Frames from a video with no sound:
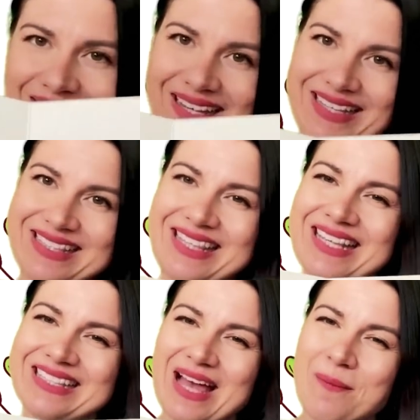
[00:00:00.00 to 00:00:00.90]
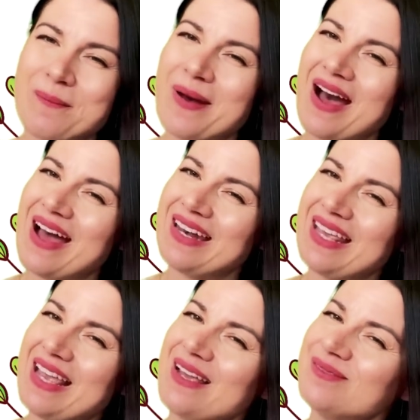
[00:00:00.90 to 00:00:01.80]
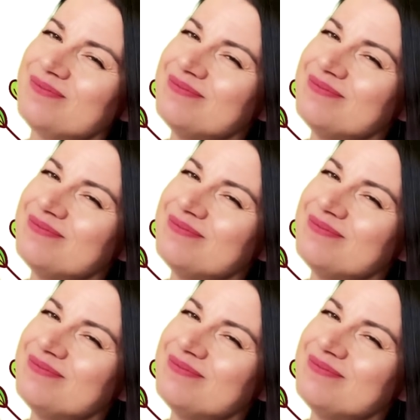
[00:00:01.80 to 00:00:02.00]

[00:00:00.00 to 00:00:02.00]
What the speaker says: Is this a bunny?